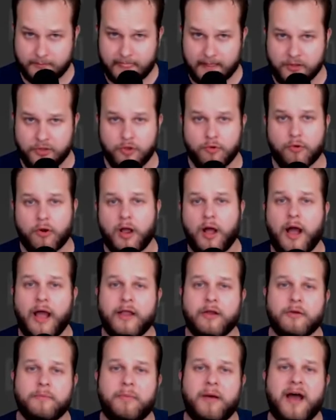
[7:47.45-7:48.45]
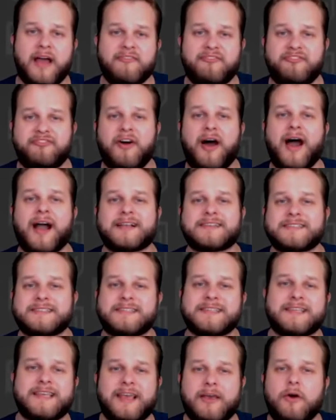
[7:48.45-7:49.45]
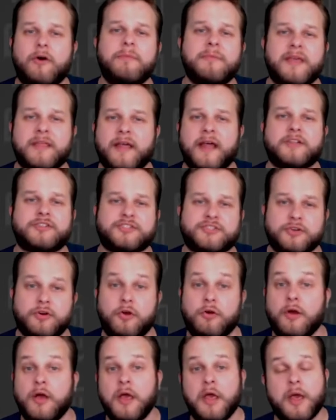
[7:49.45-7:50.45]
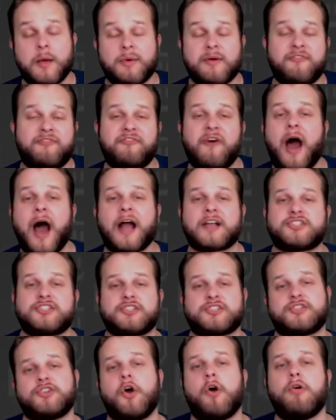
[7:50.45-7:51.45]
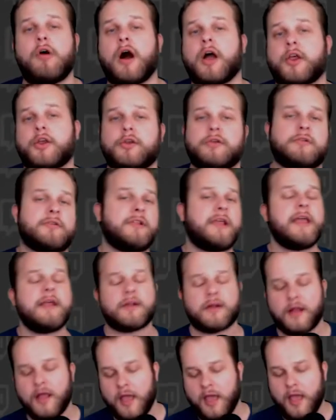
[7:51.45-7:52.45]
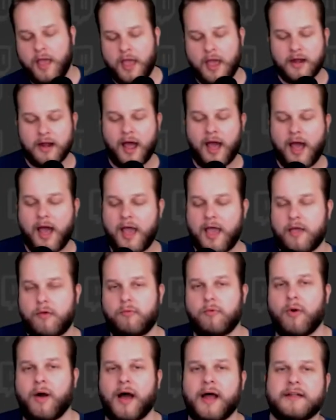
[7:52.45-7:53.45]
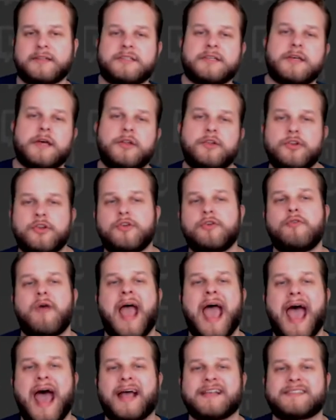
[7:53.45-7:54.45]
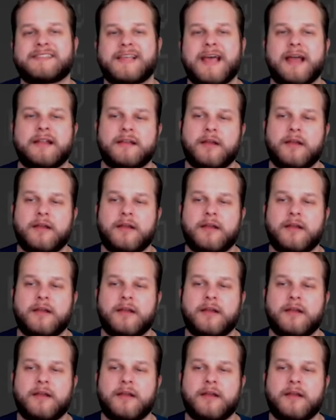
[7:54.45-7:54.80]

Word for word: You were hired by Fox to kill me. That's true. But Fox is no longer your leader. And I want a new asset.